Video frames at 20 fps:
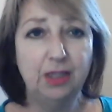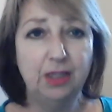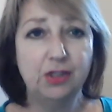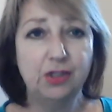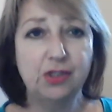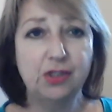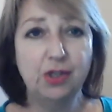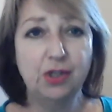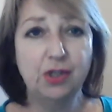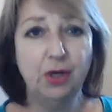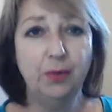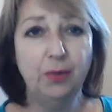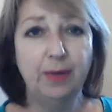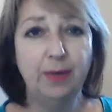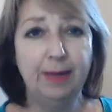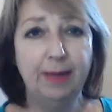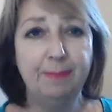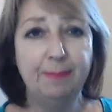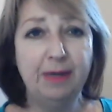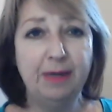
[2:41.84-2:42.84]
So
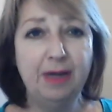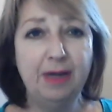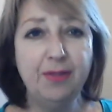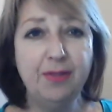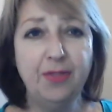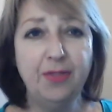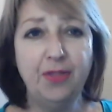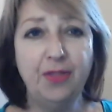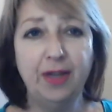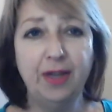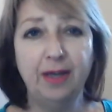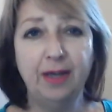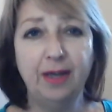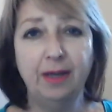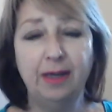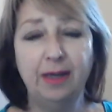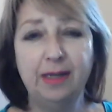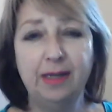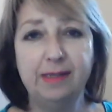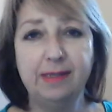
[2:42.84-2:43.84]
another
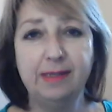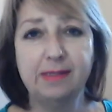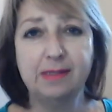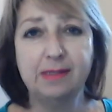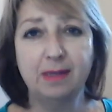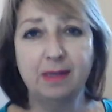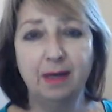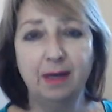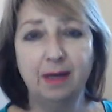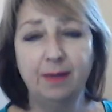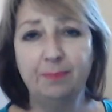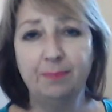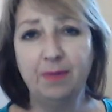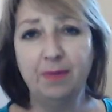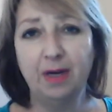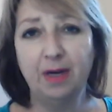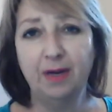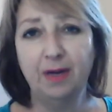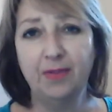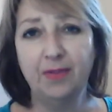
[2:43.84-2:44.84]
thing is that
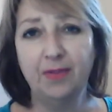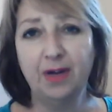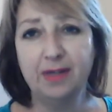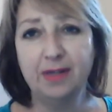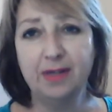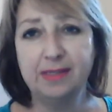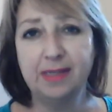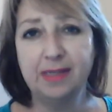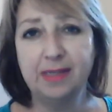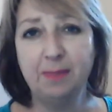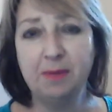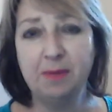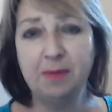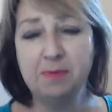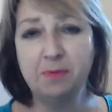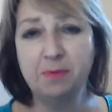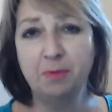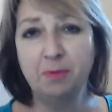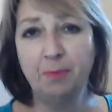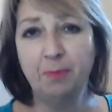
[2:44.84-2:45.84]
I see
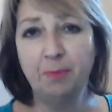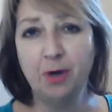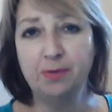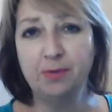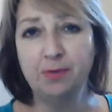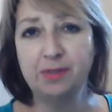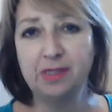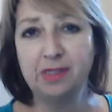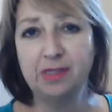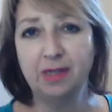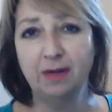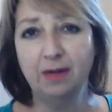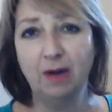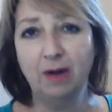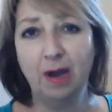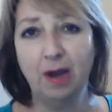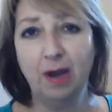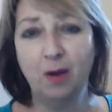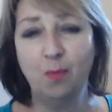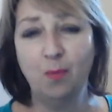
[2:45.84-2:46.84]
people posting
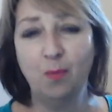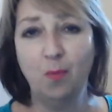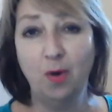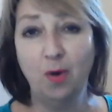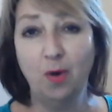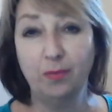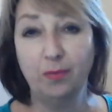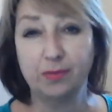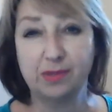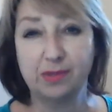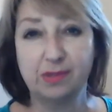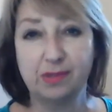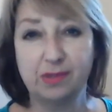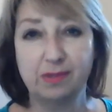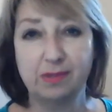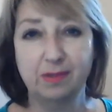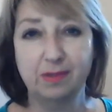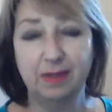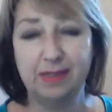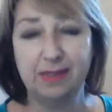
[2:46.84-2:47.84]
like
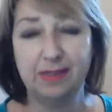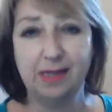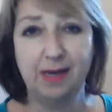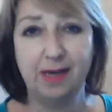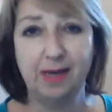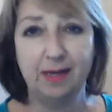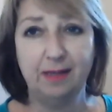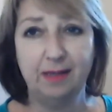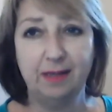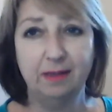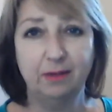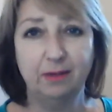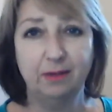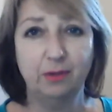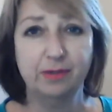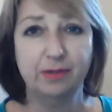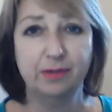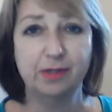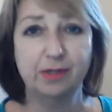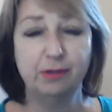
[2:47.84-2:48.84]
once a day
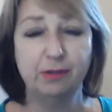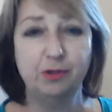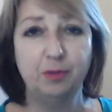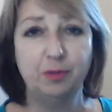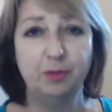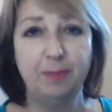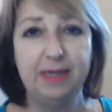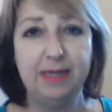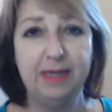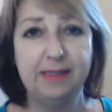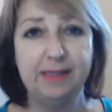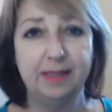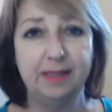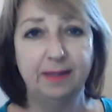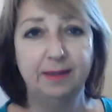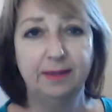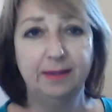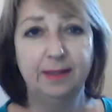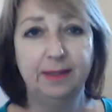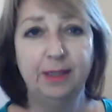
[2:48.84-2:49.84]
on social
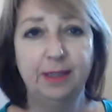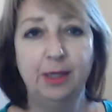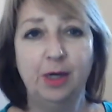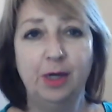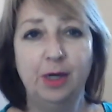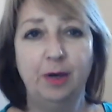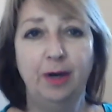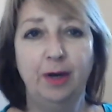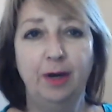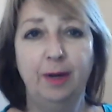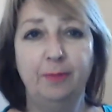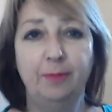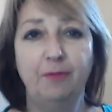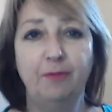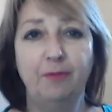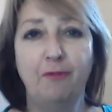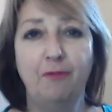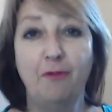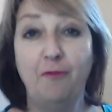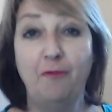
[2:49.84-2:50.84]
media
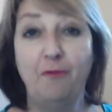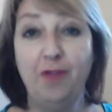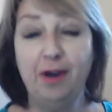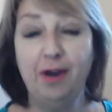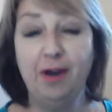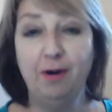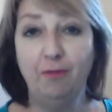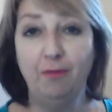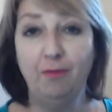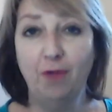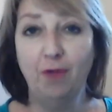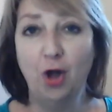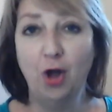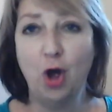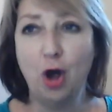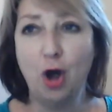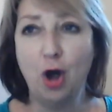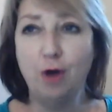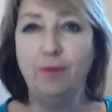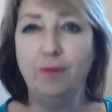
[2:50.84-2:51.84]
for fear of
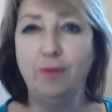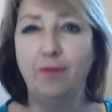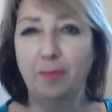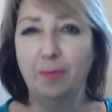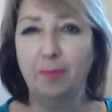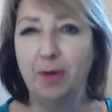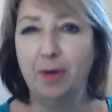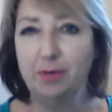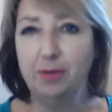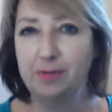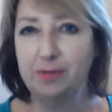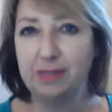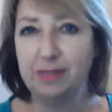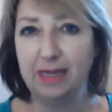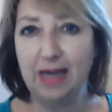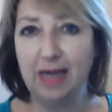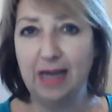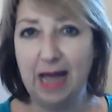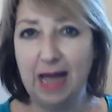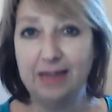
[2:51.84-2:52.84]
over
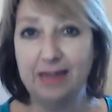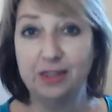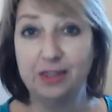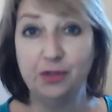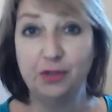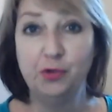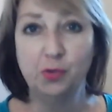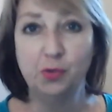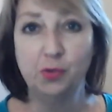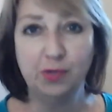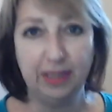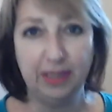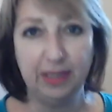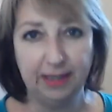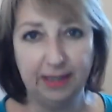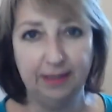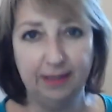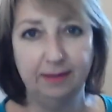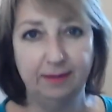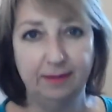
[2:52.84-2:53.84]
posting and
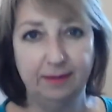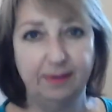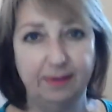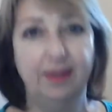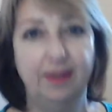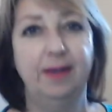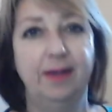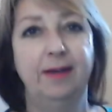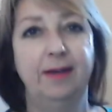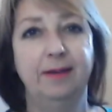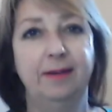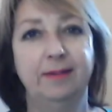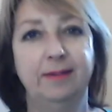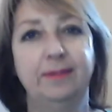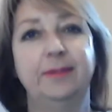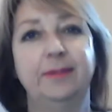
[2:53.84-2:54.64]
annoying their